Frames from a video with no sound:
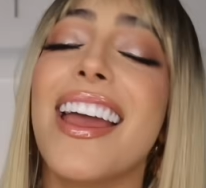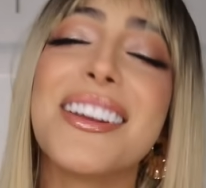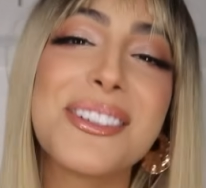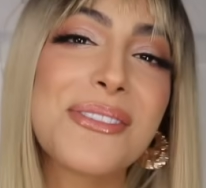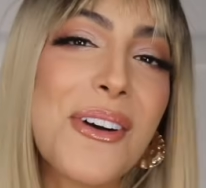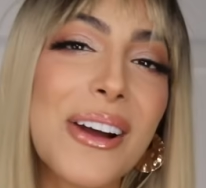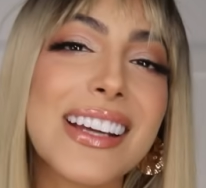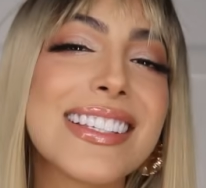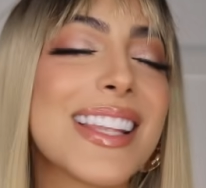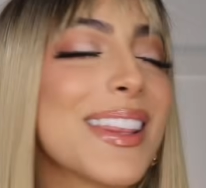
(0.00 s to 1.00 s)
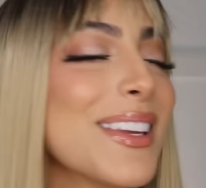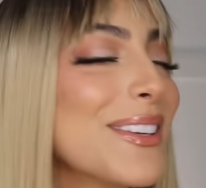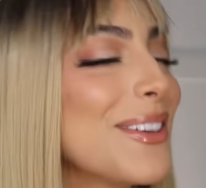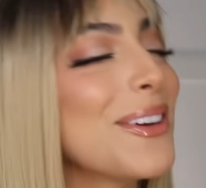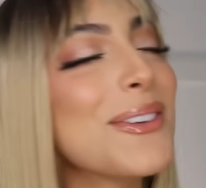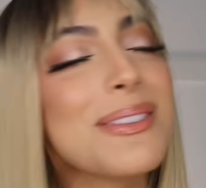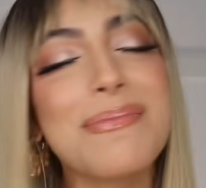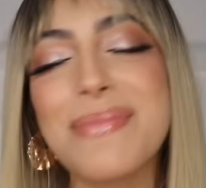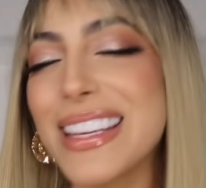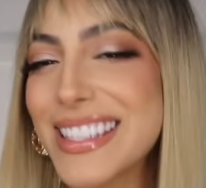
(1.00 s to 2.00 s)
And of course, the
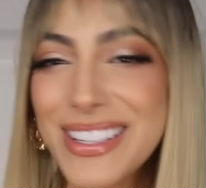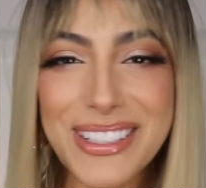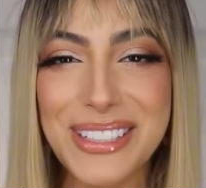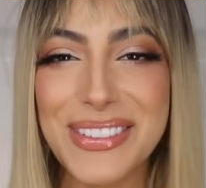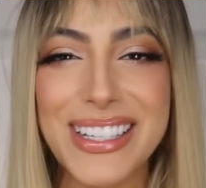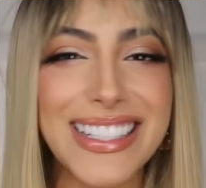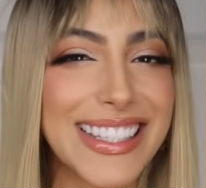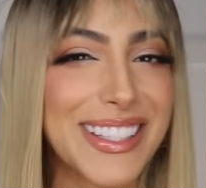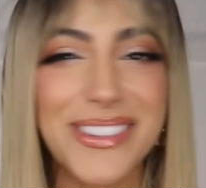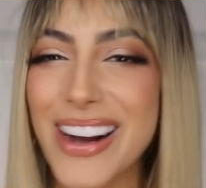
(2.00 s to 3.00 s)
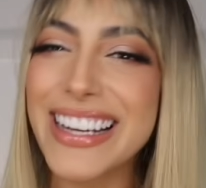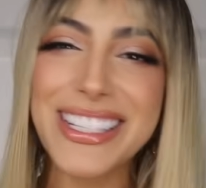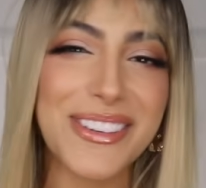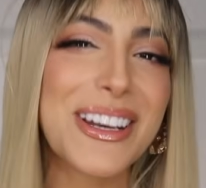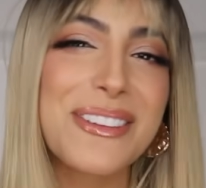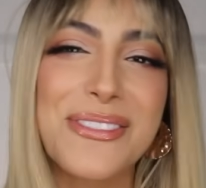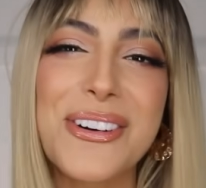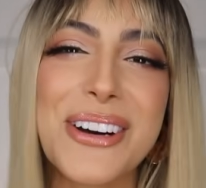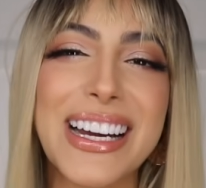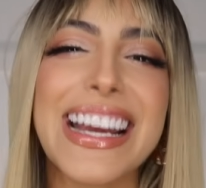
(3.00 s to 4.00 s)
new Miss Universe
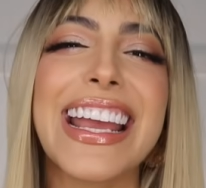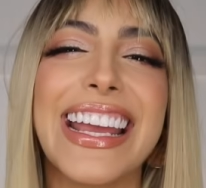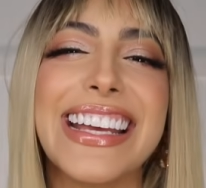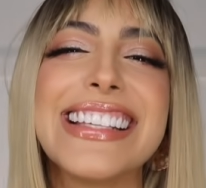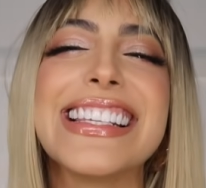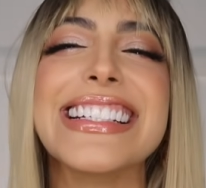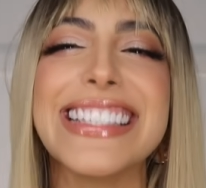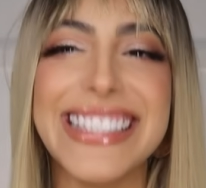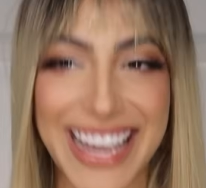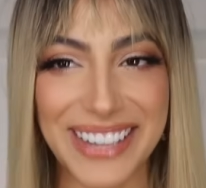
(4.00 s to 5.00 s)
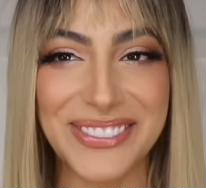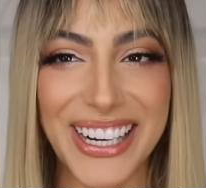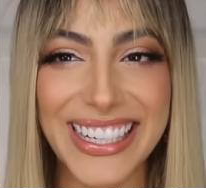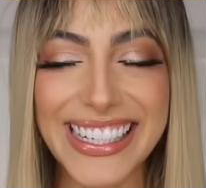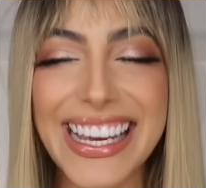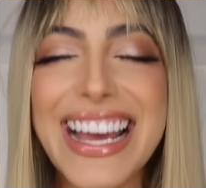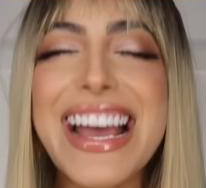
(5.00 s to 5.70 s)
2024 is Denmark.